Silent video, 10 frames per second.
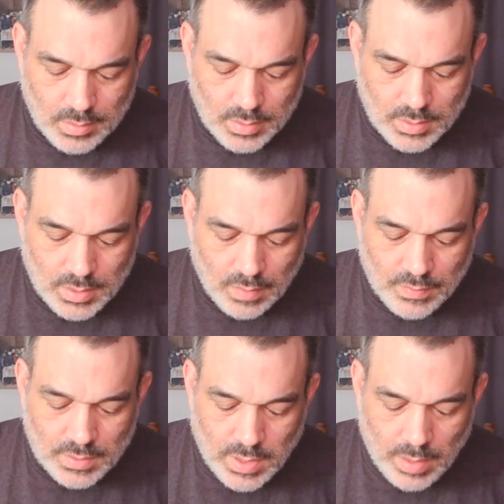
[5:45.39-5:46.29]
To
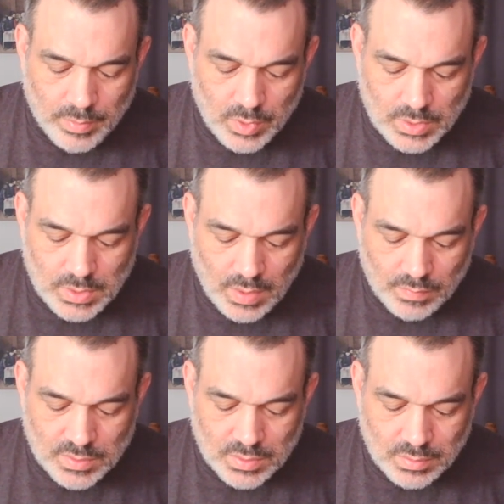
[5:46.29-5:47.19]
self-examine
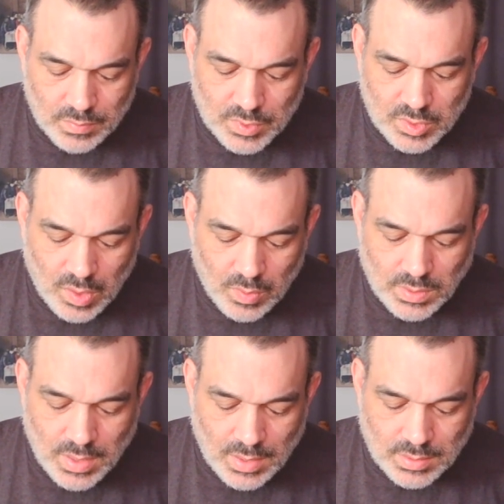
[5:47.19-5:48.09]
ourselves, we should
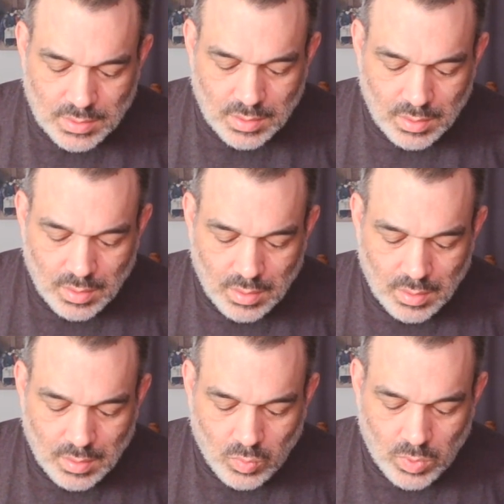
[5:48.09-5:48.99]
always ask,
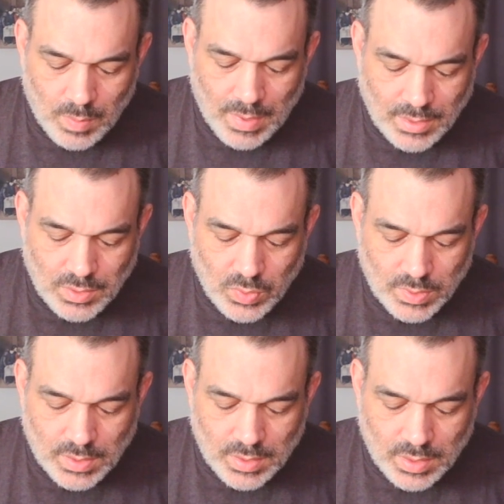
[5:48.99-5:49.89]
what am I
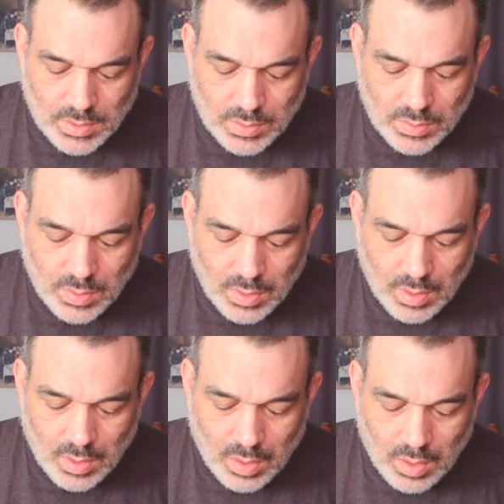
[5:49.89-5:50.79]
doing today to
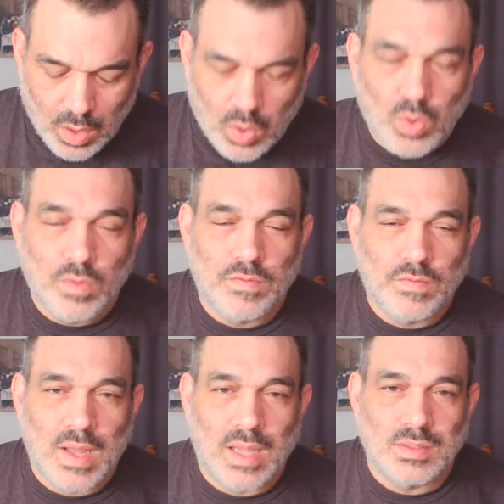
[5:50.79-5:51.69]
hold
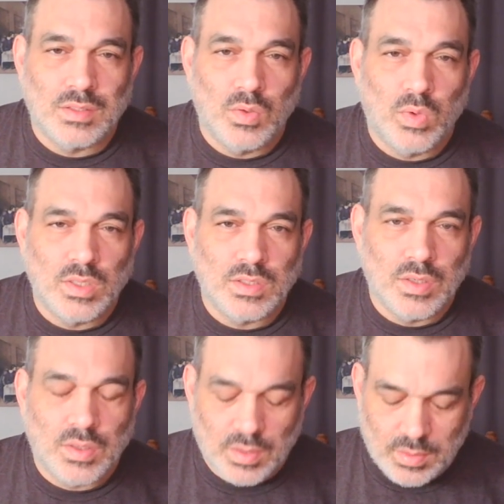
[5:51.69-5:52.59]
fast to what is
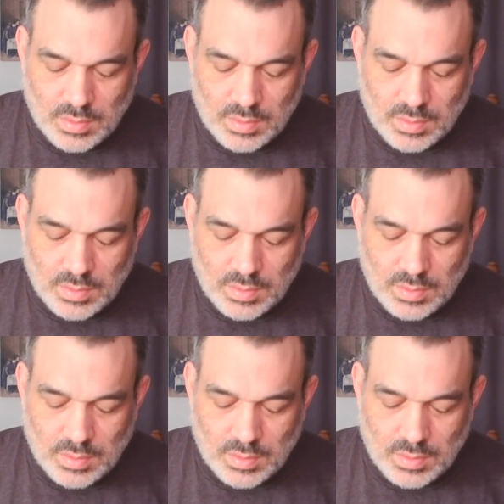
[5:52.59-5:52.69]
good?